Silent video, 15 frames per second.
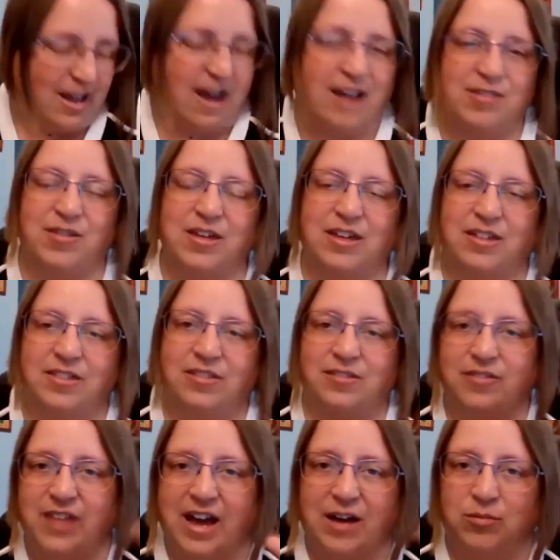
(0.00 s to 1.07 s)
I think
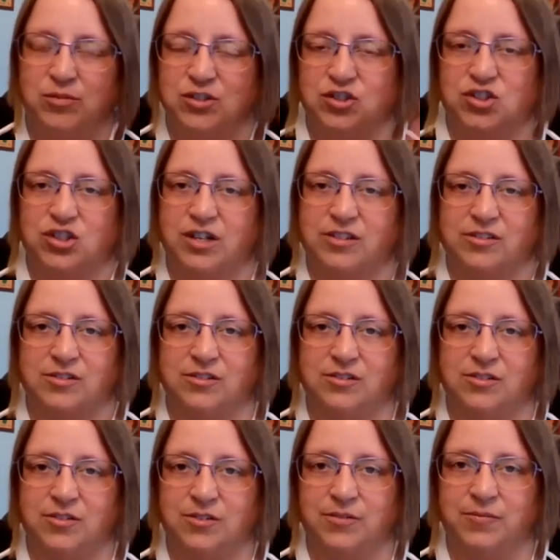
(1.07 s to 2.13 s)
that was just